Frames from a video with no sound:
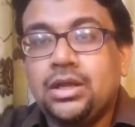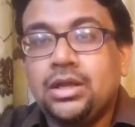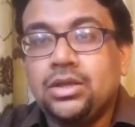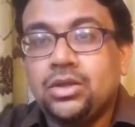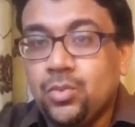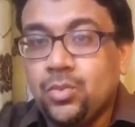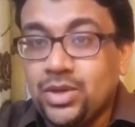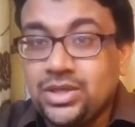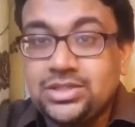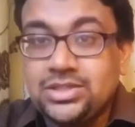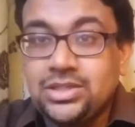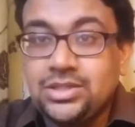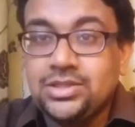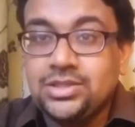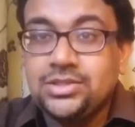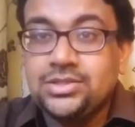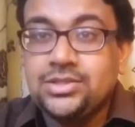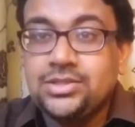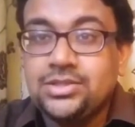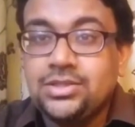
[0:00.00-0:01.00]
The question
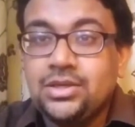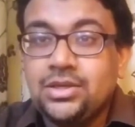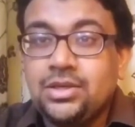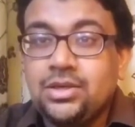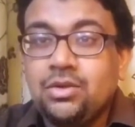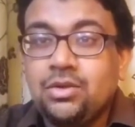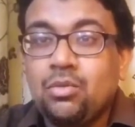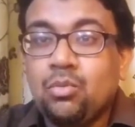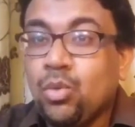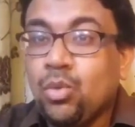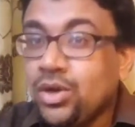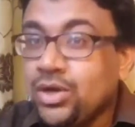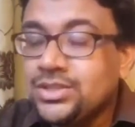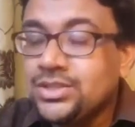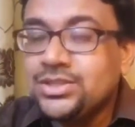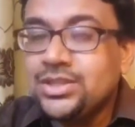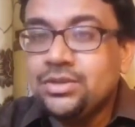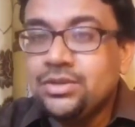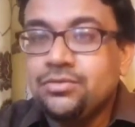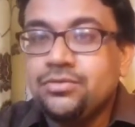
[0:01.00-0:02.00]
is what
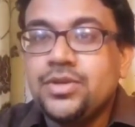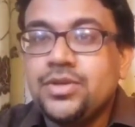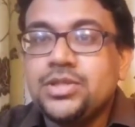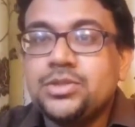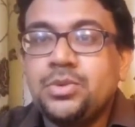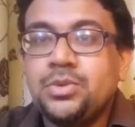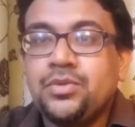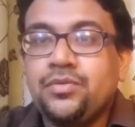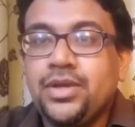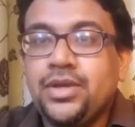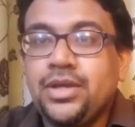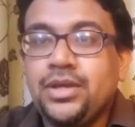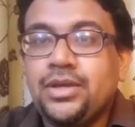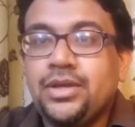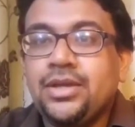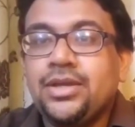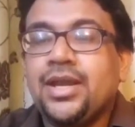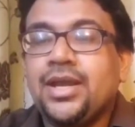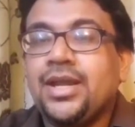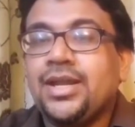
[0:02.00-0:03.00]
is the difference between
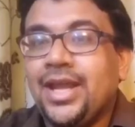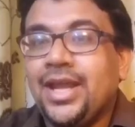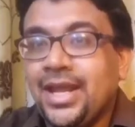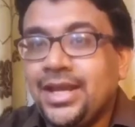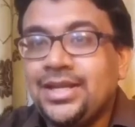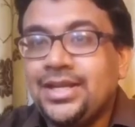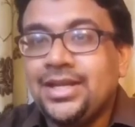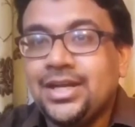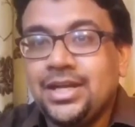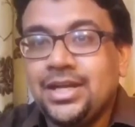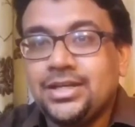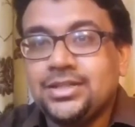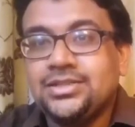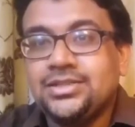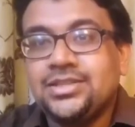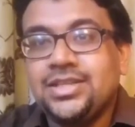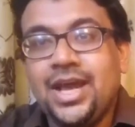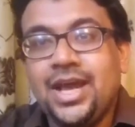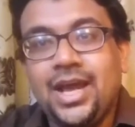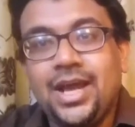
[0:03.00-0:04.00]
an N
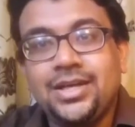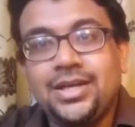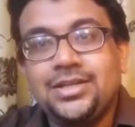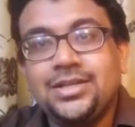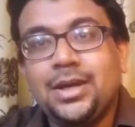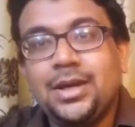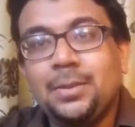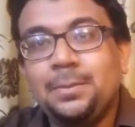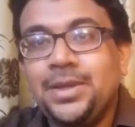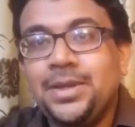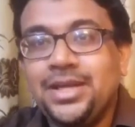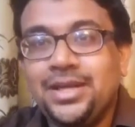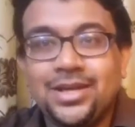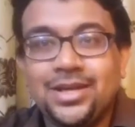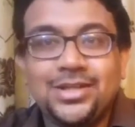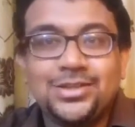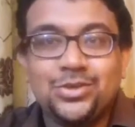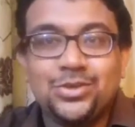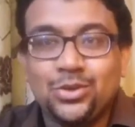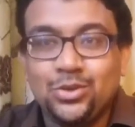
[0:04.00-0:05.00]
class and a B
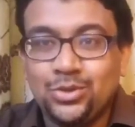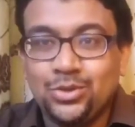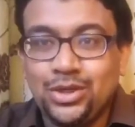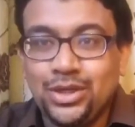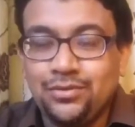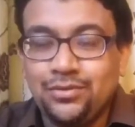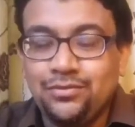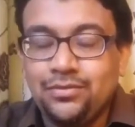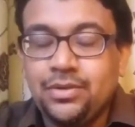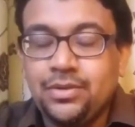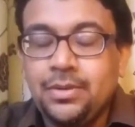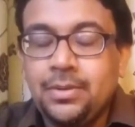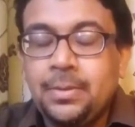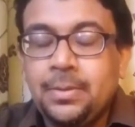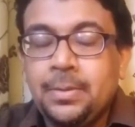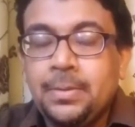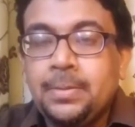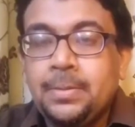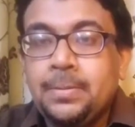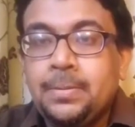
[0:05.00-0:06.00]
class autoclave?
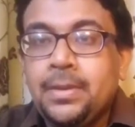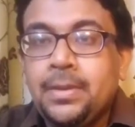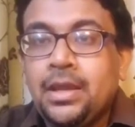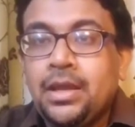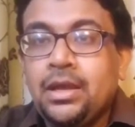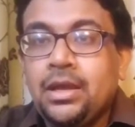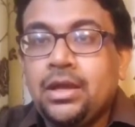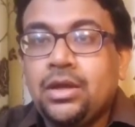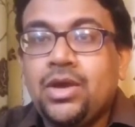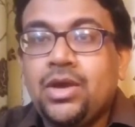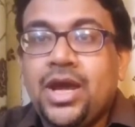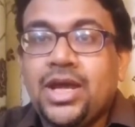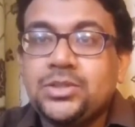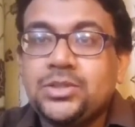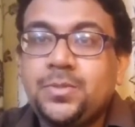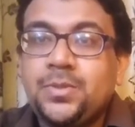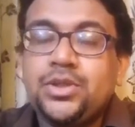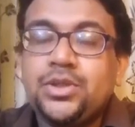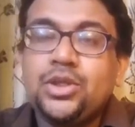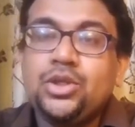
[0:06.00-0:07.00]
Uh,
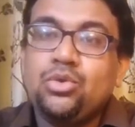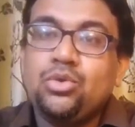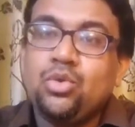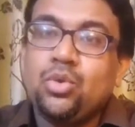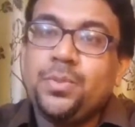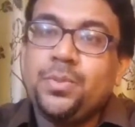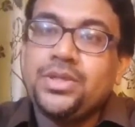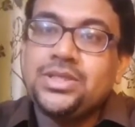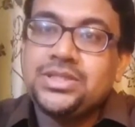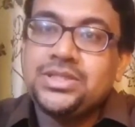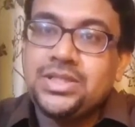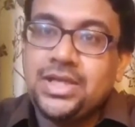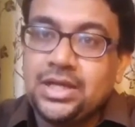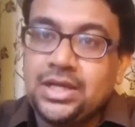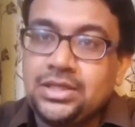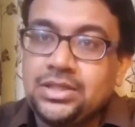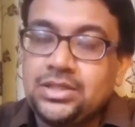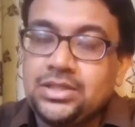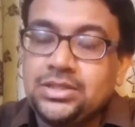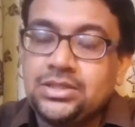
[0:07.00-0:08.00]
as per the European
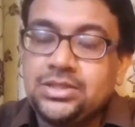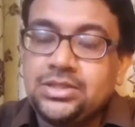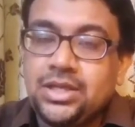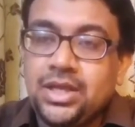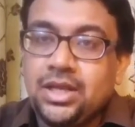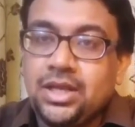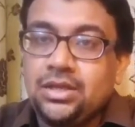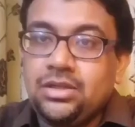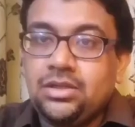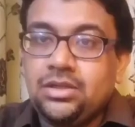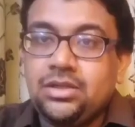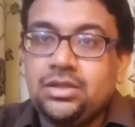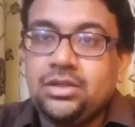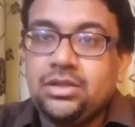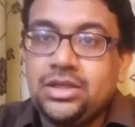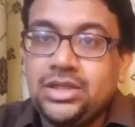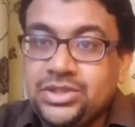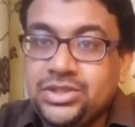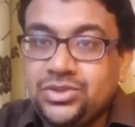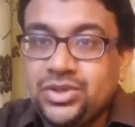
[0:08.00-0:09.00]
standards and the
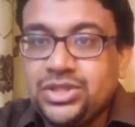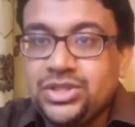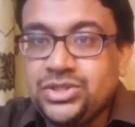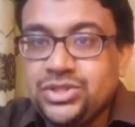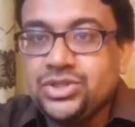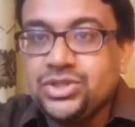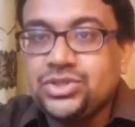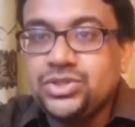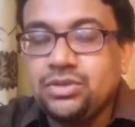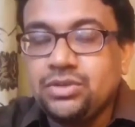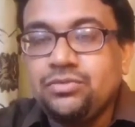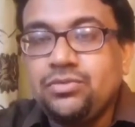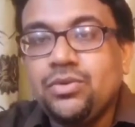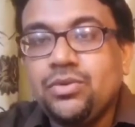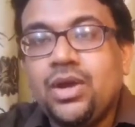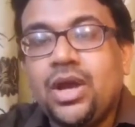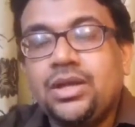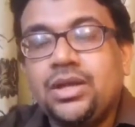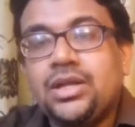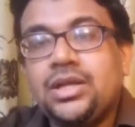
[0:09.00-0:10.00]
uh, literatures, if
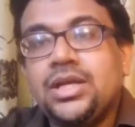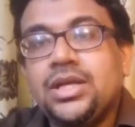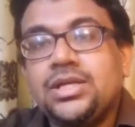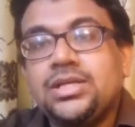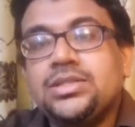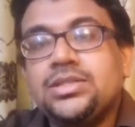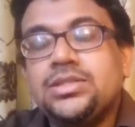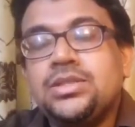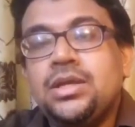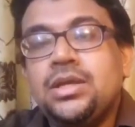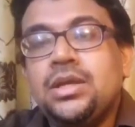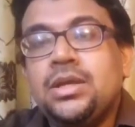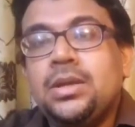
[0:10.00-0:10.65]
you analyze,